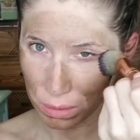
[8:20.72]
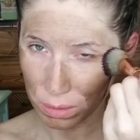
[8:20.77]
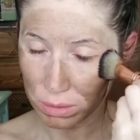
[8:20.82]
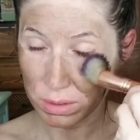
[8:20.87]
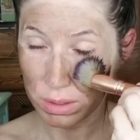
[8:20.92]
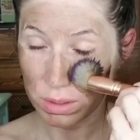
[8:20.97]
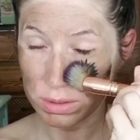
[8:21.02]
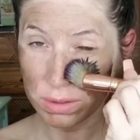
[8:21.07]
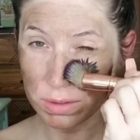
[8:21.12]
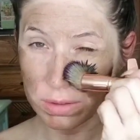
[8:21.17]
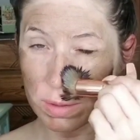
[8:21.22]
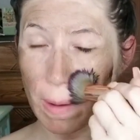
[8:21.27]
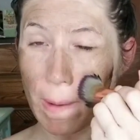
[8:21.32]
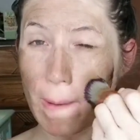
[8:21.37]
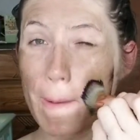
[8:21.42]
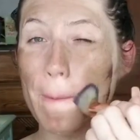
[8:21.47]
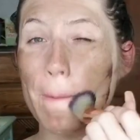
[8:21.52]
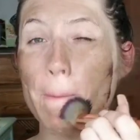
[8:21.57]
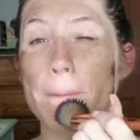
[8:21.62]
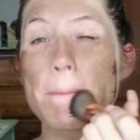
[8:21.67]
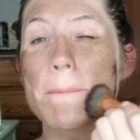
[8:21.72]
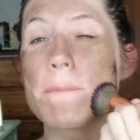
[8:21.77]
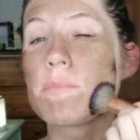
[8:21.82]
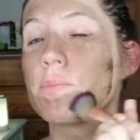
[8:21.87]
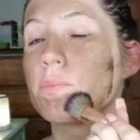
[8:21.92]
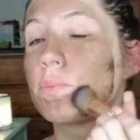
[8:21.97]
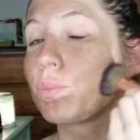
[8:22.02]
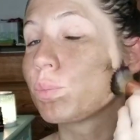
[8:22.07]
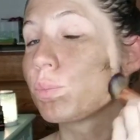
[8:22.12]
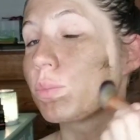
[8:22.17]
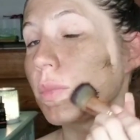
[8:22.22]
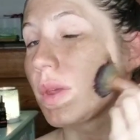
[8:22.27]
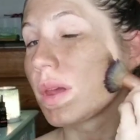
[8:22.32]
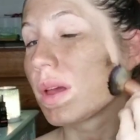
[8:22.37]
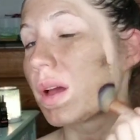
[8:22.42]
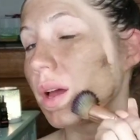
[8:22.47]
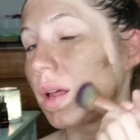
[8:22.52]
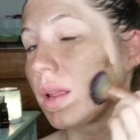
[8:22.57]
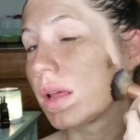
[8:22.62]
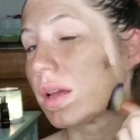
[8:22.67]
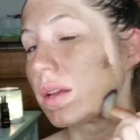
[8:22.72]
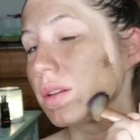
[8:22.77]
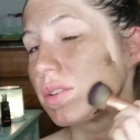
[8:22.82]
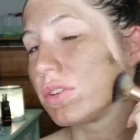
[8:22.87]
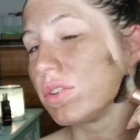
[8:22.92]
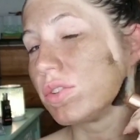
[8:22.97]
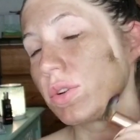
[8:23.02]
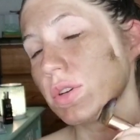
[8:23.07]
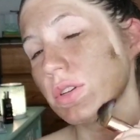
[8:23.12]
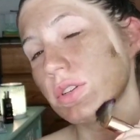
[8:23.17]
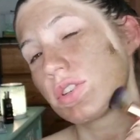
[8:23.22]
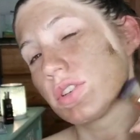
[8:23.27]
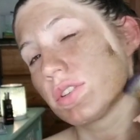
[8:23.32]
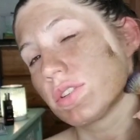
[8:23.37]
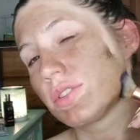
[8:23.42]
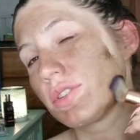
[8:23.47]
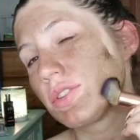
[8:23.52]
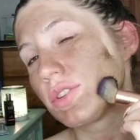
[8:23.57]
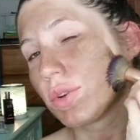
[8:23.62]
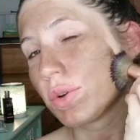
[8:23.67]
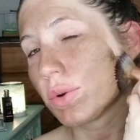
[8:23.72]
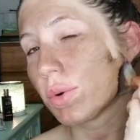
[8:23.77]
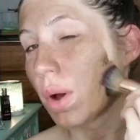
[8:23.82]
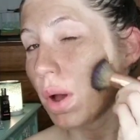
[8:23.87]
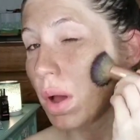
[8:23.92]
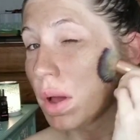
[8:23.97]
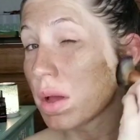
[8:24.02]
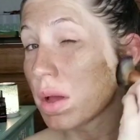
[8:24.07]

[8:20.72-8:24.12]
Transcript: And this is how I like to do it, just to